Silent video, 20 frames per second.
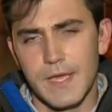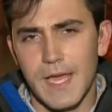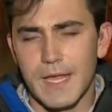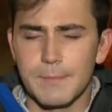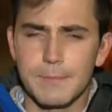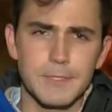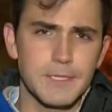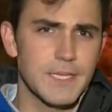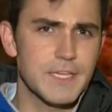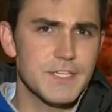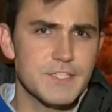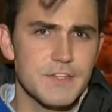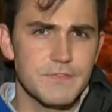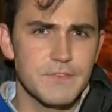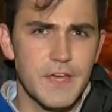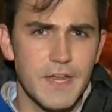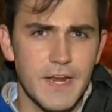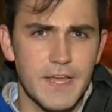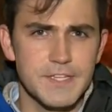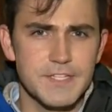and police have
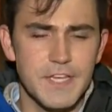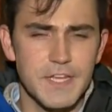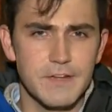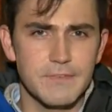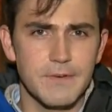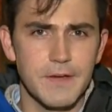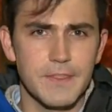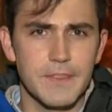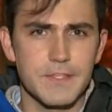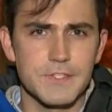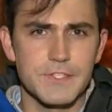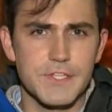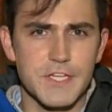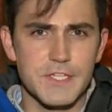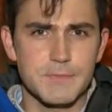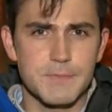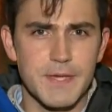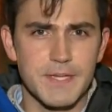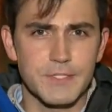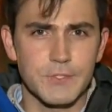not identified the
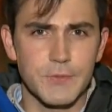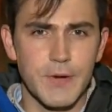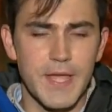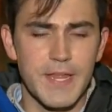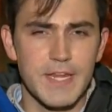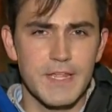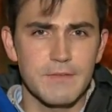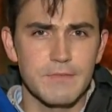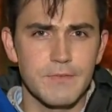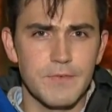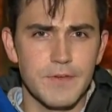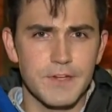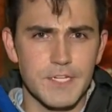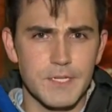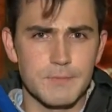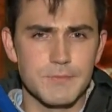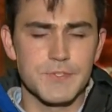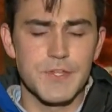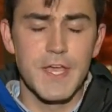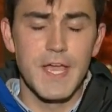suspect or any of the
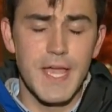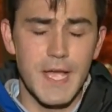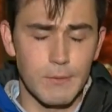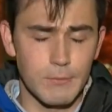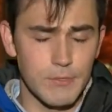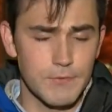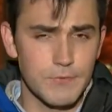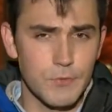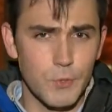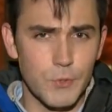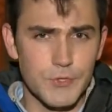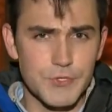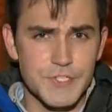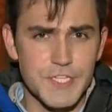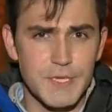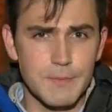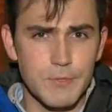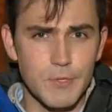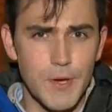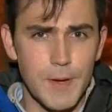victims. We'll, of course,
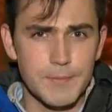keep you